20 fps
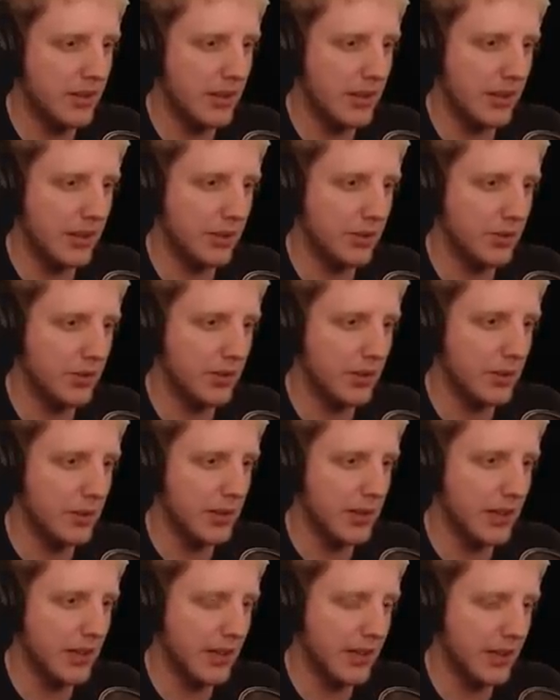I'm gonna go
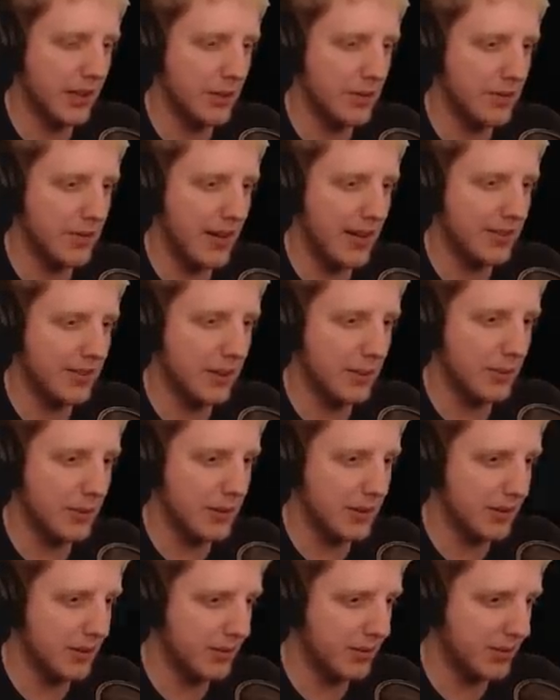slowly. I can go faster, but
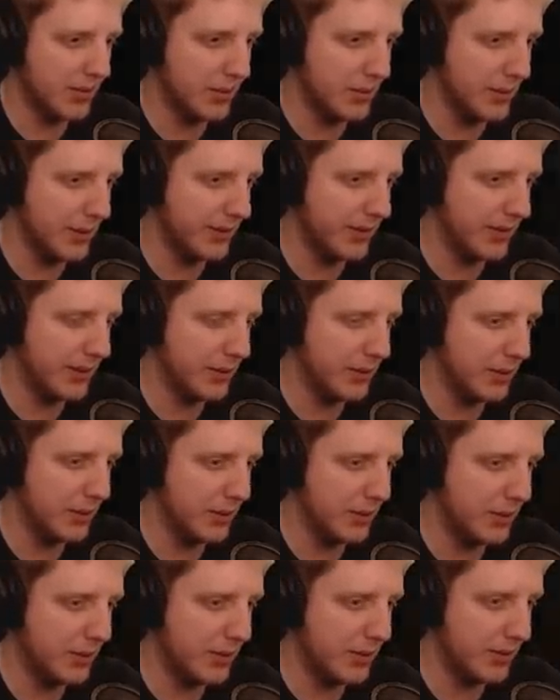I'm gonna go slow because I know
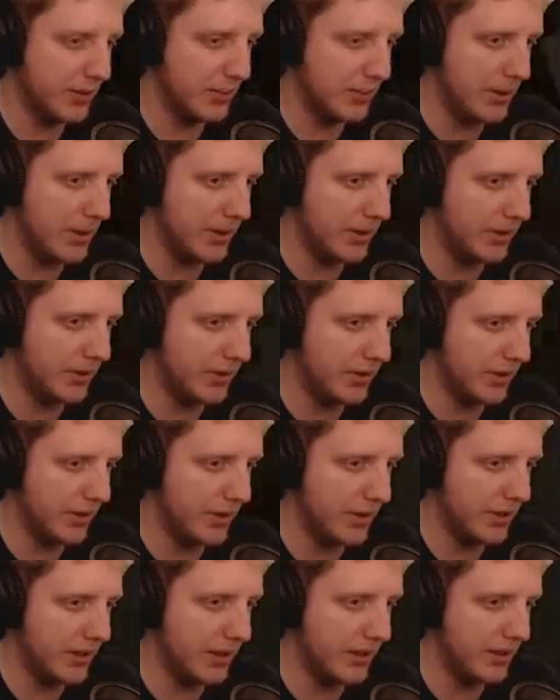ghost blocks are
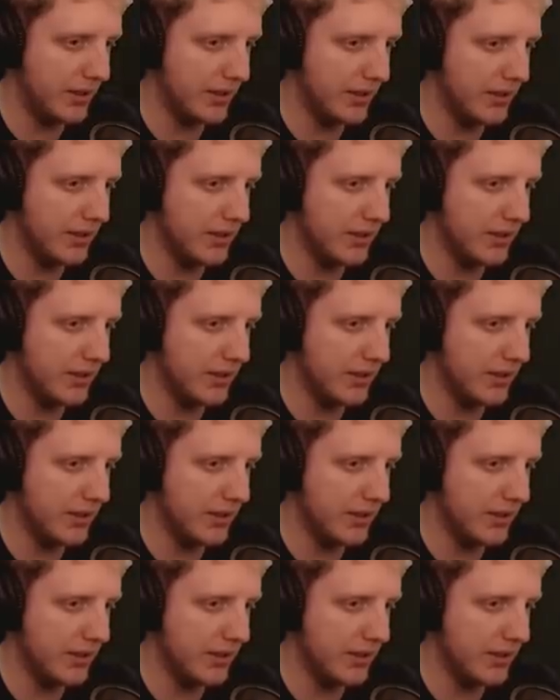still a thing.